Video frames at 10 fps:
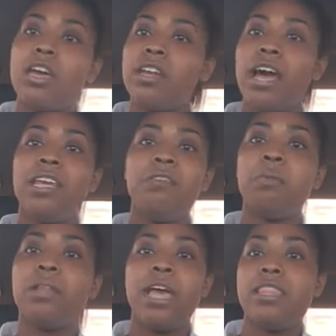Not even
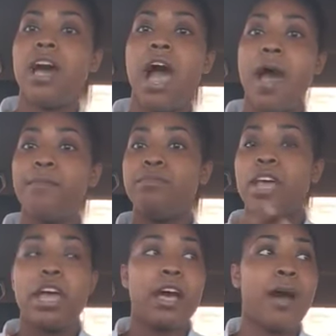playing the
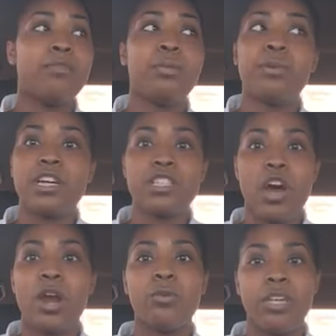I'm depressed
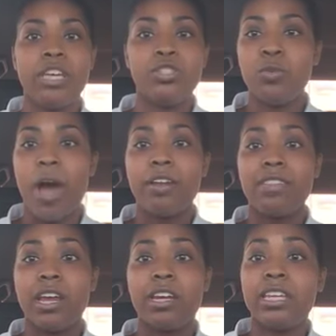card will get you out of there.